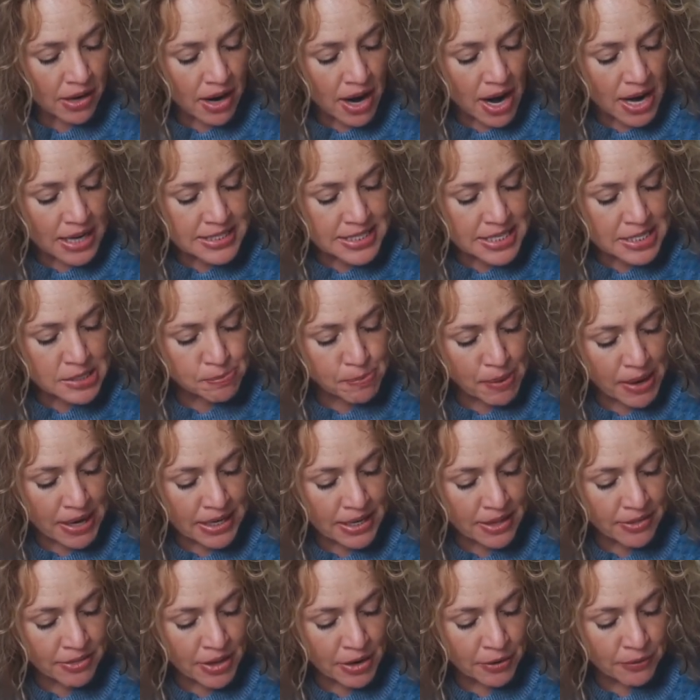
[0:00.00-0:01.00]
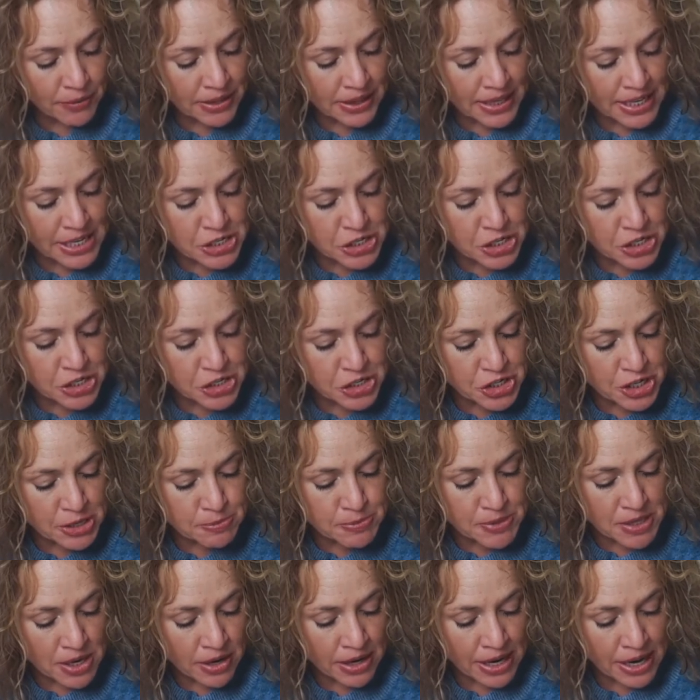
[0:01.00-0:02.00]
causes pain in their
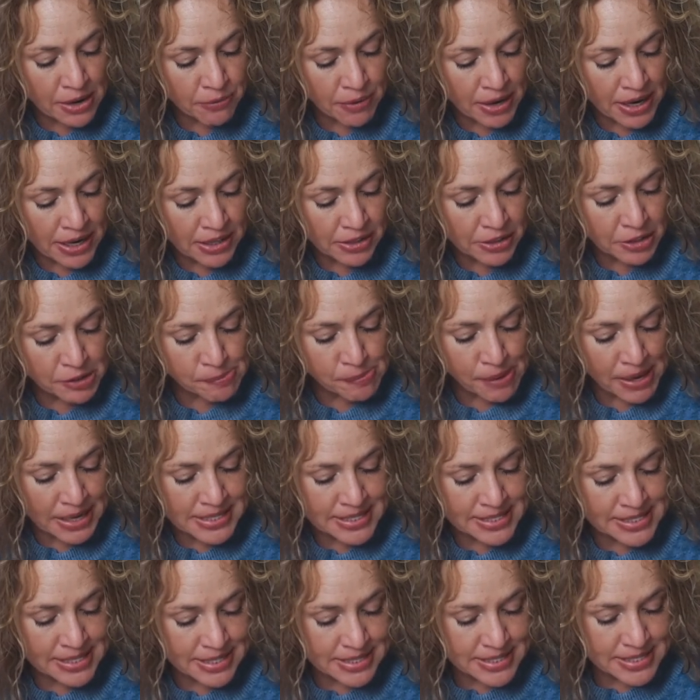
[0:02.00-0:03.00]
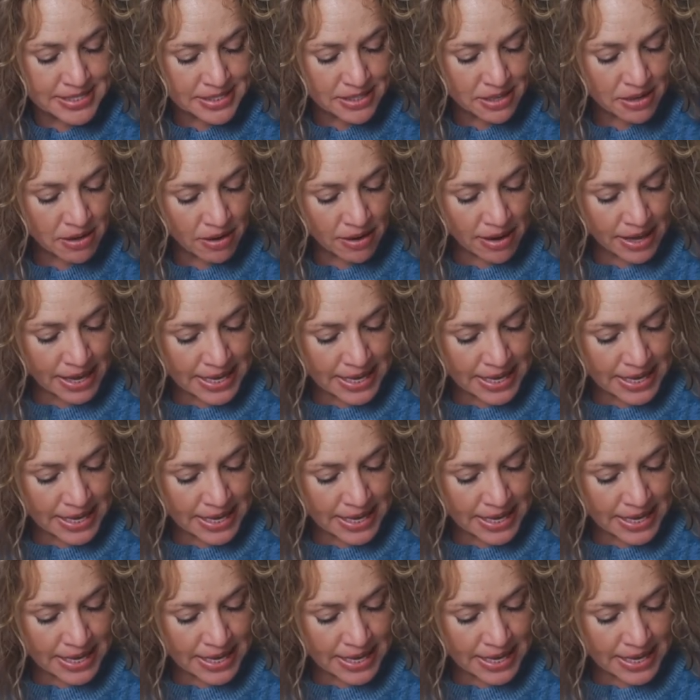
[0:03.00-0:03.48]
relationships on a regular basis.